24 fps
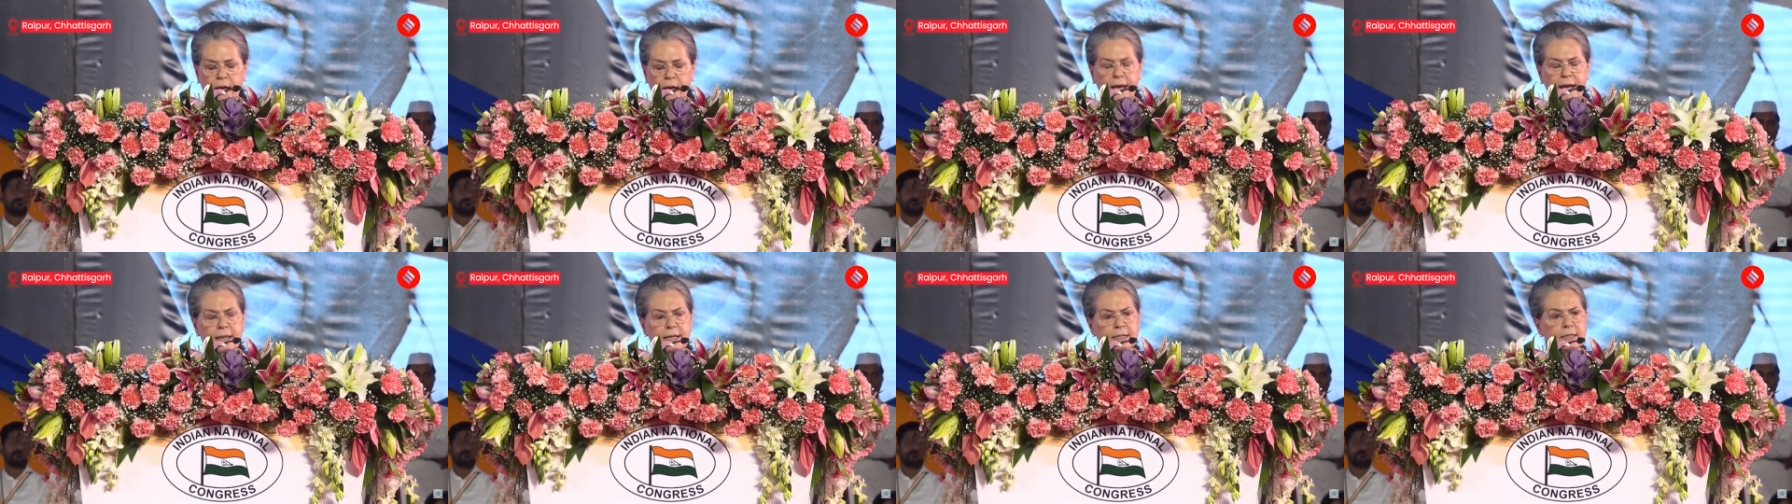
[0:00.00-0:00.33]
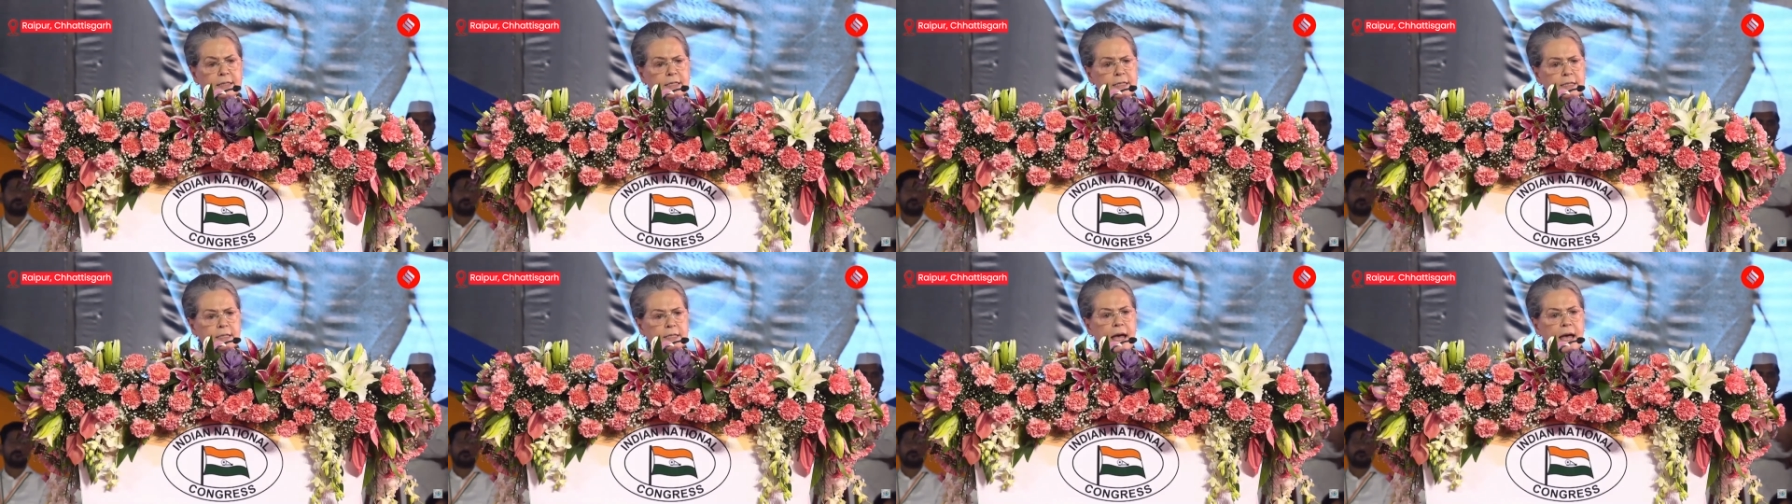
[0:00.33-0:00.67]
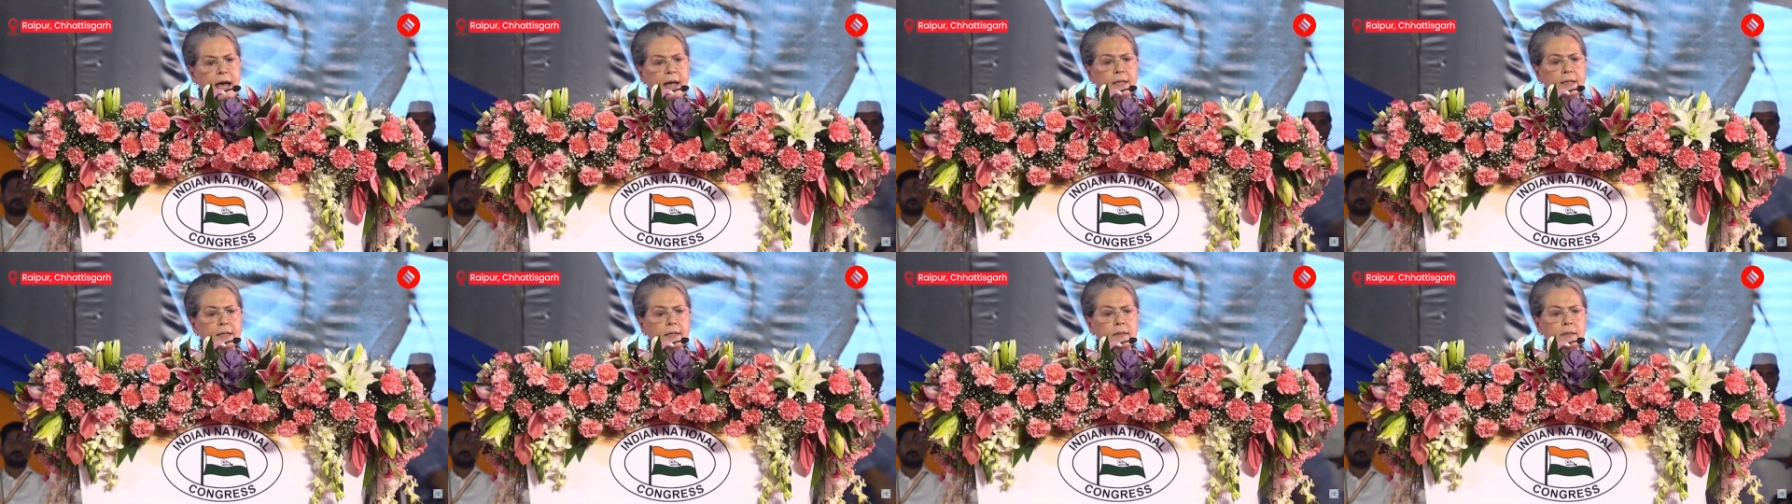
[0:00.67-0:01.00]
and
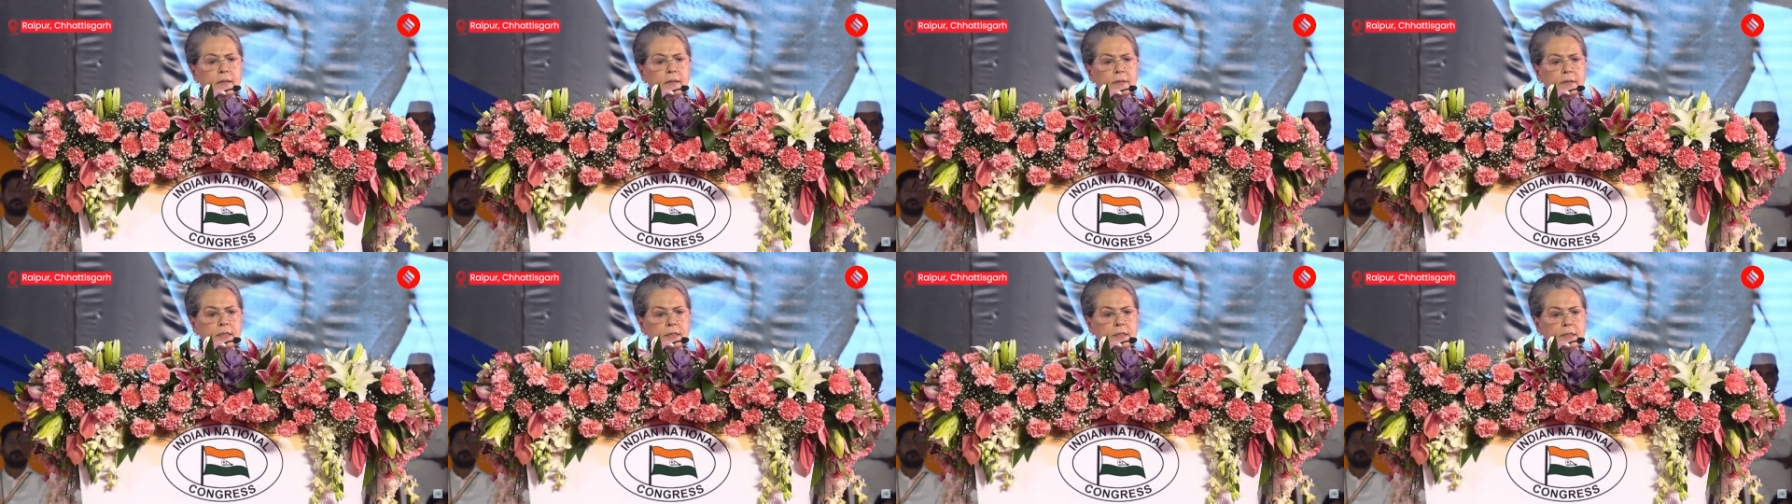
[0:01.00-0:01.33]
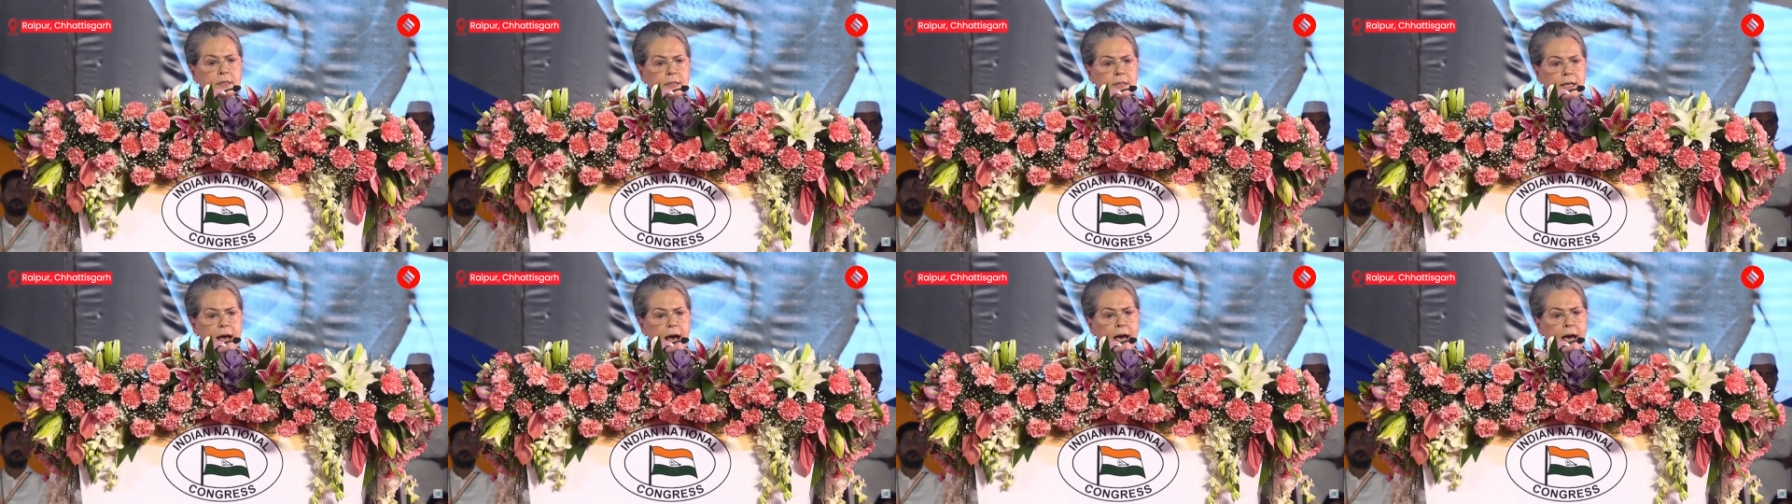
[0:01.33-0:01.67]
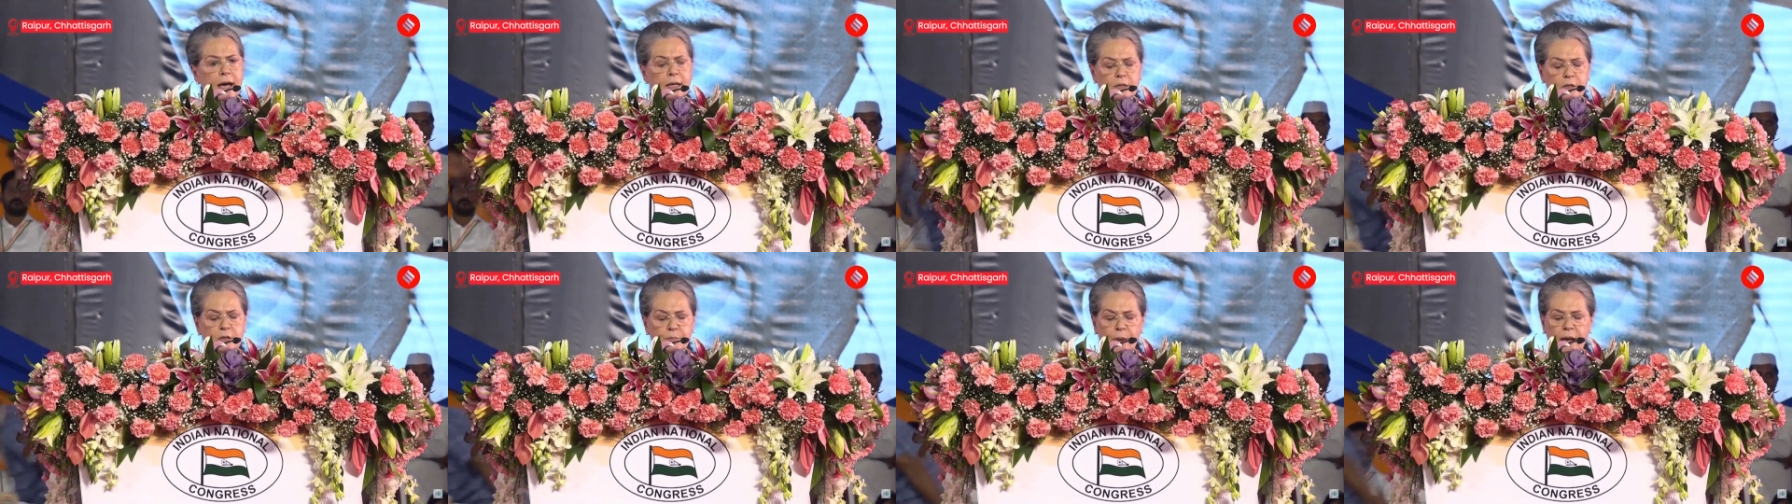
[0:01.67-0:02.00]
stand
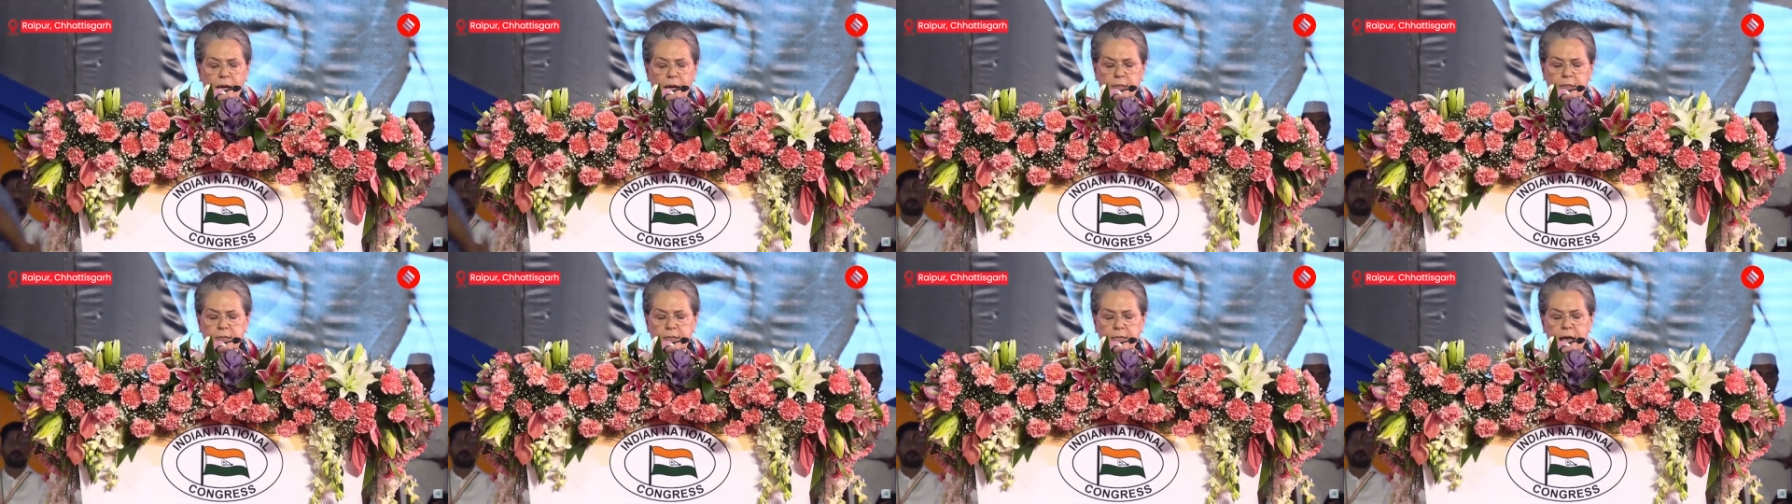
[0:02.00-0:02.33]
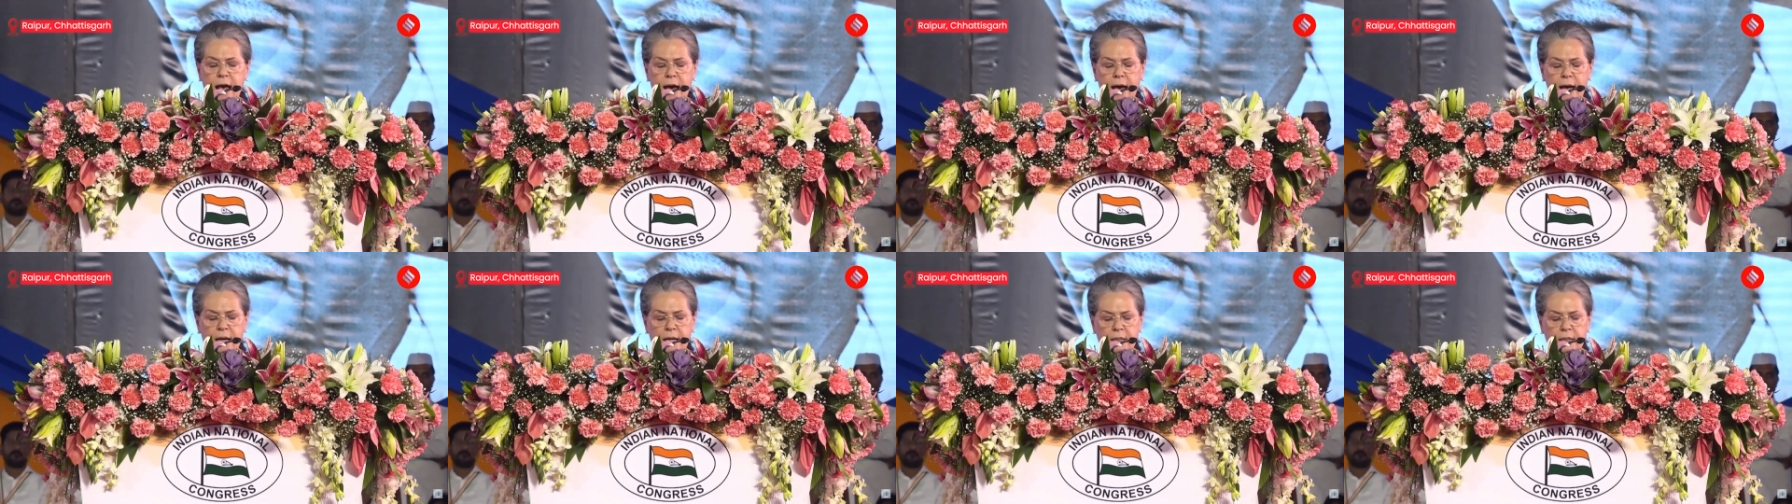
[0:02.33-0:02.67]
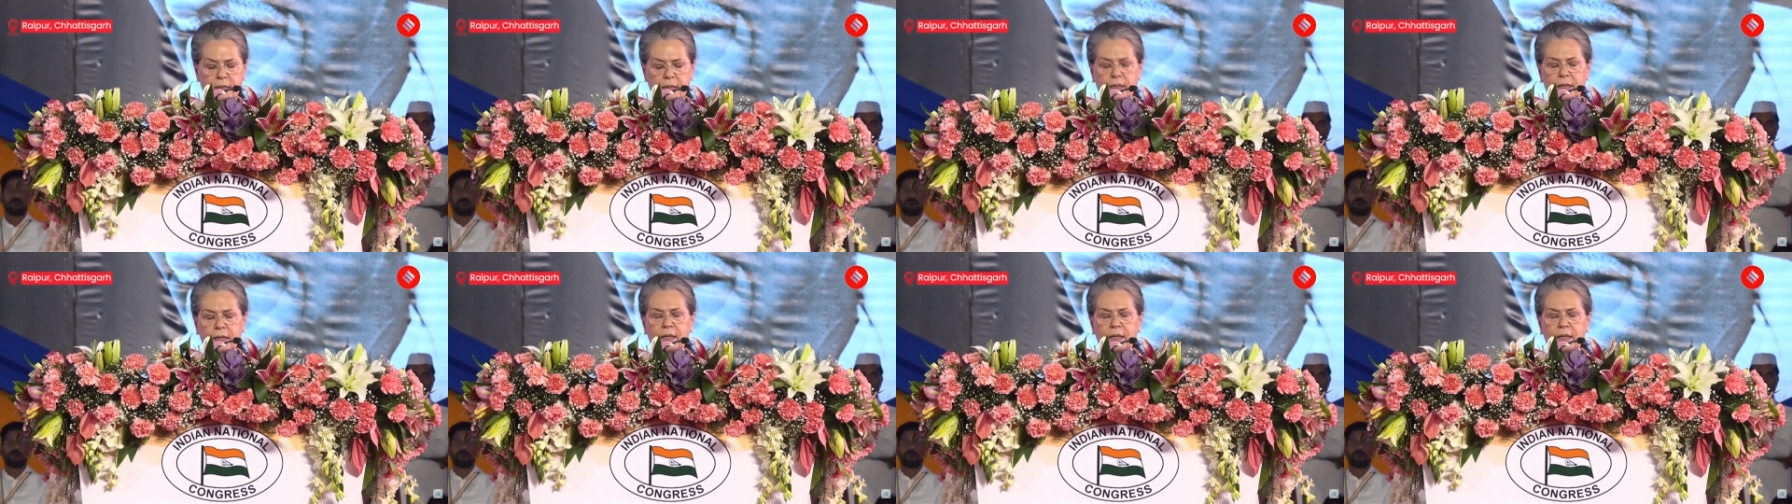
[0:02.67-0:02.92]
side by side